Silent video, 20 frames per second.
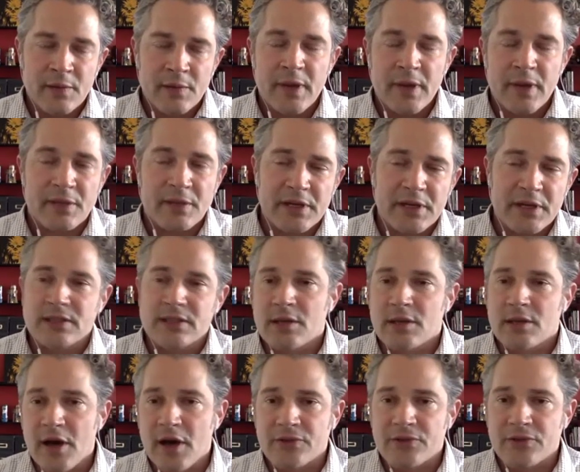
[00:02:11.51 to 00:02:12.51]
but because
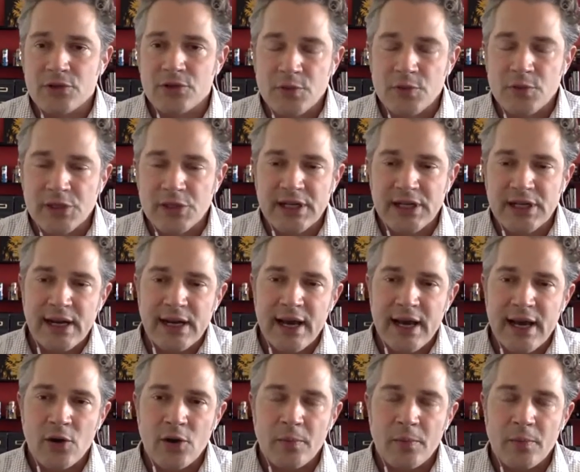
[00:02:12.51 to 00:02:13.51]
some officers switched in and
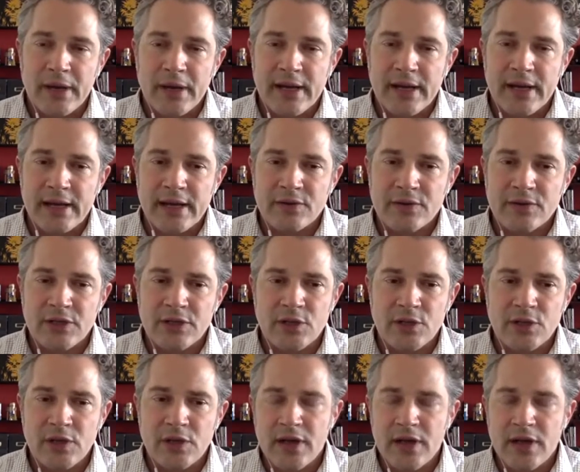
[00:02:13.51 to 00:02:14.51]
out. But it was a
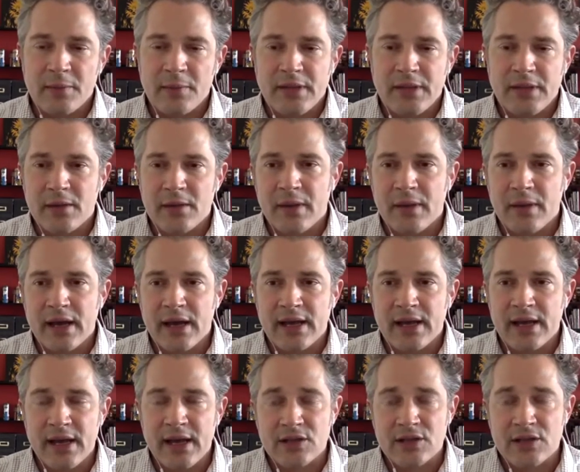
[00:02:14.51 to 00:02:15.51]
unit led
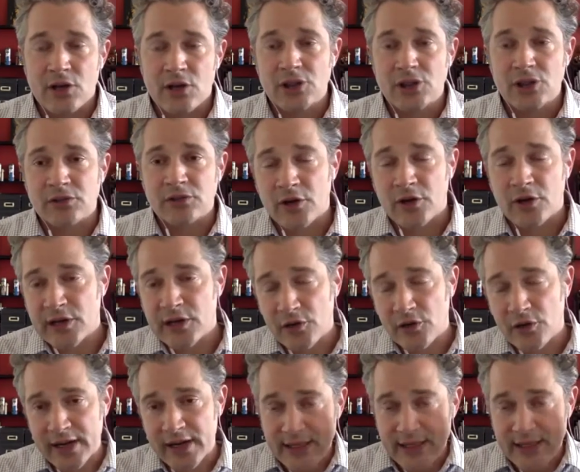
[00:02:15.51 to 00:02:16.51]
by Sergeant Rodrigo
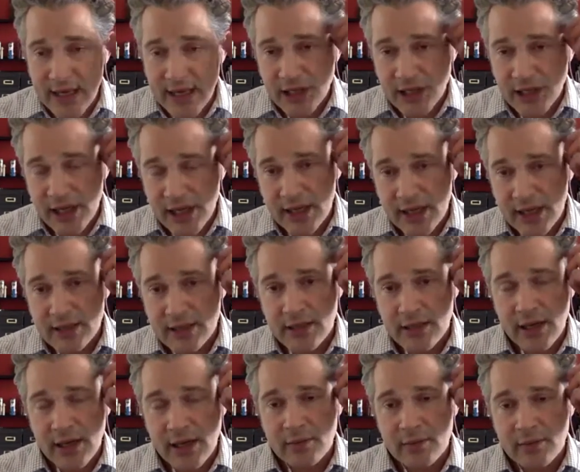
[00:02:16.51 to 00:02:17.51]
Reyna Sanchez,
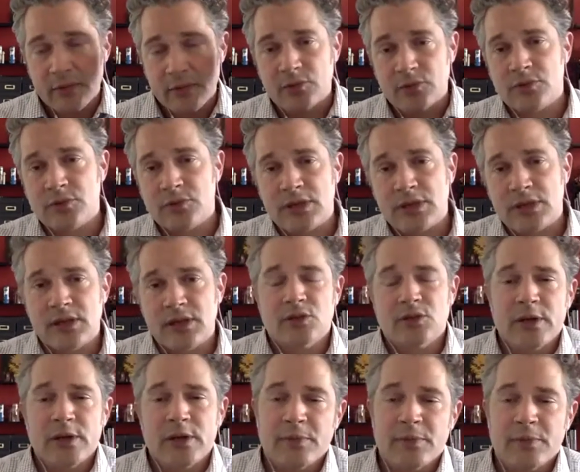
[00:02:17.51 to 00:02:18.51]
who's a
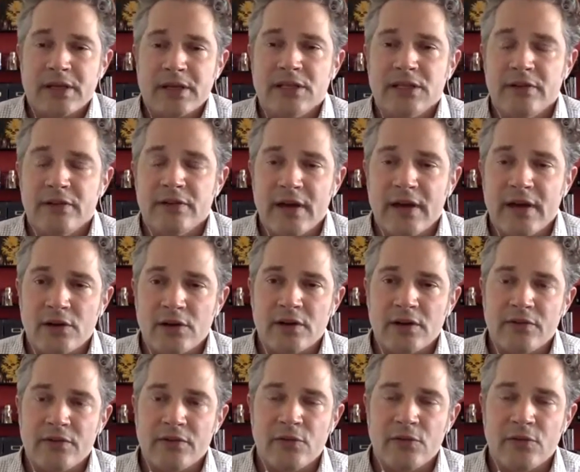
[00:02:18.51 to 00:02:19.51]
20-plus year
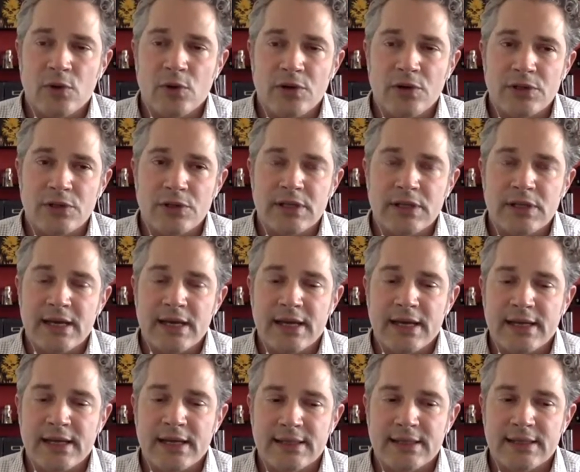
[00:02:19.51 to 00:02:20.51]
veteran of the force.
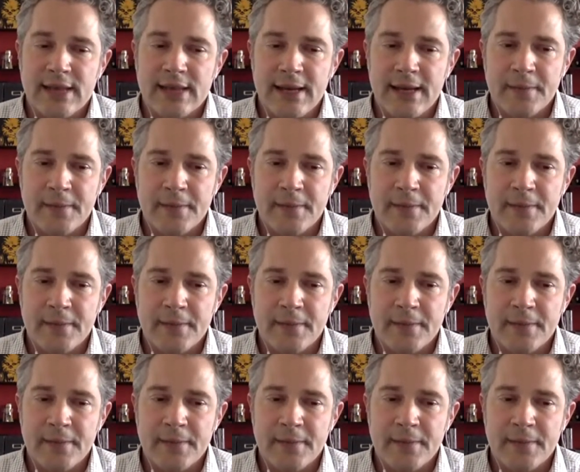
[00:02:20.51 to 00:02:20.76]
And